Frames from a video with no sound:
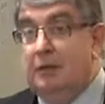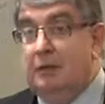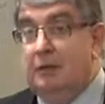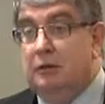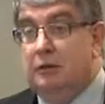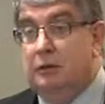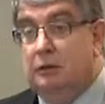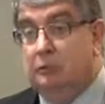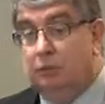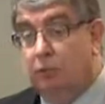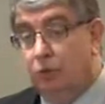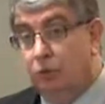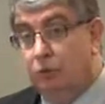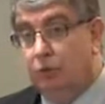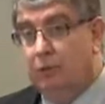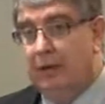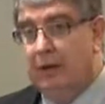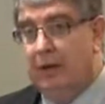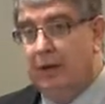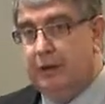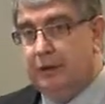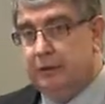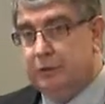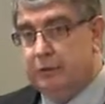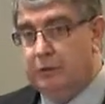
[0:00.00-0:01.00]
then the more
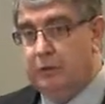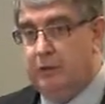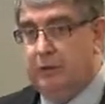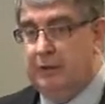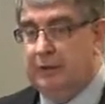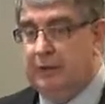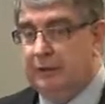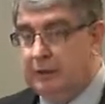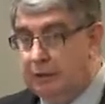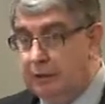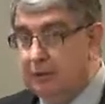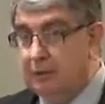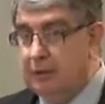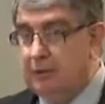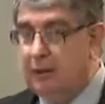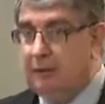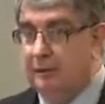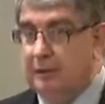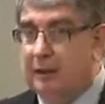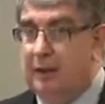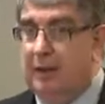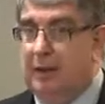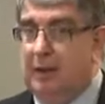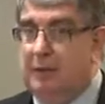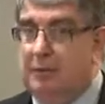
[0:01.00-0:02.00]
margin you need
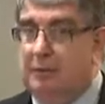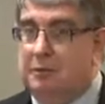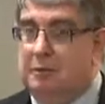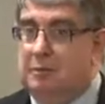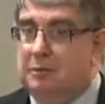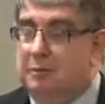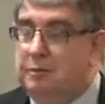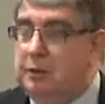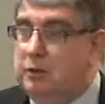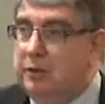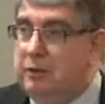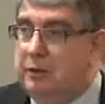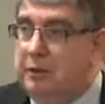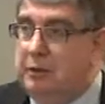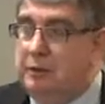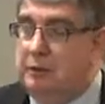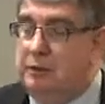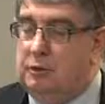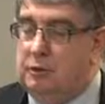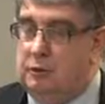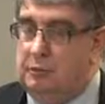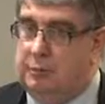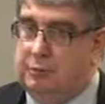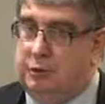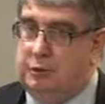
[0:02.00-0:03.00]
to build
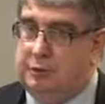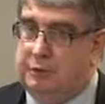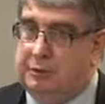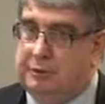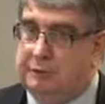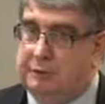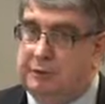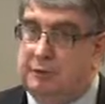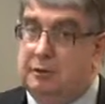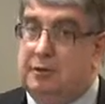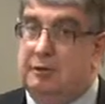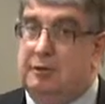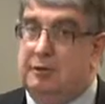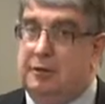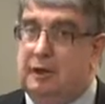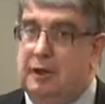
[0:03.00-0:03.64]
into your price